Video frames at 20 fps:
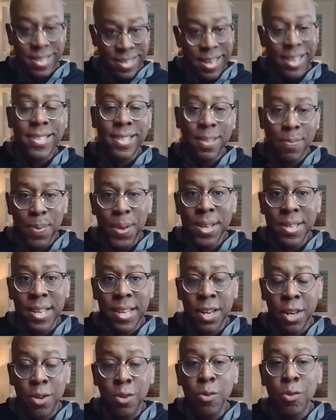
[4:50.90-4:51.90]
takes place
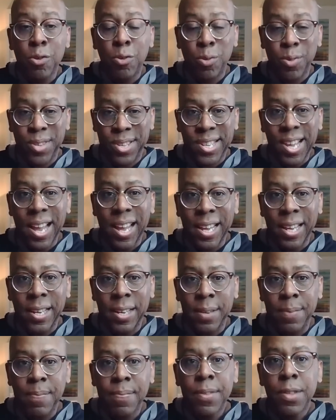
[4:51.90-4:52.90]
at a neutral site.
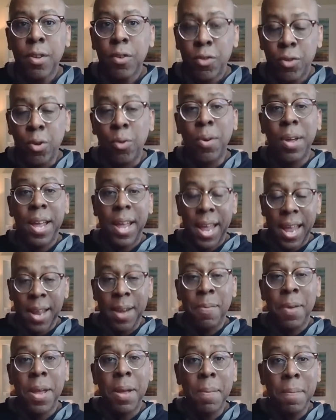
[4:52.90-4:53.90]
So
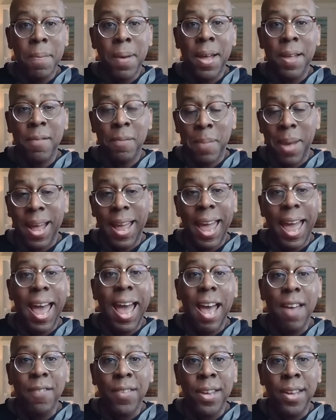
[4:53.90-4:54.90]
in him by
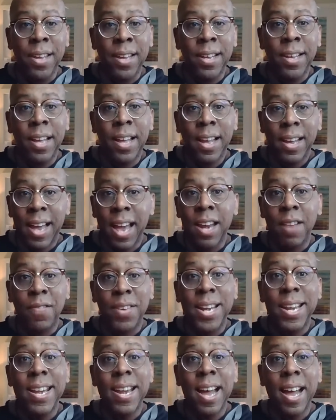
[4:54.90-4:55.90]
having kind of
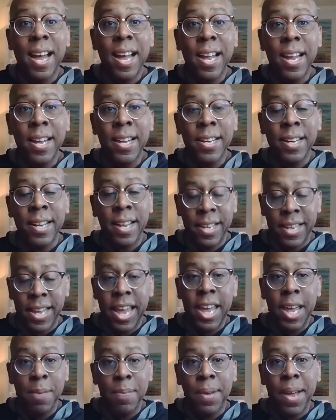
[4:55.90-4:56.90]
a
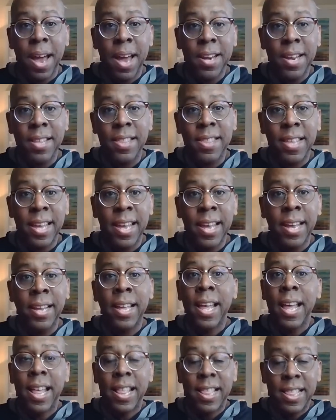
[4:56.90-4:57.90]
9-game kind of thing,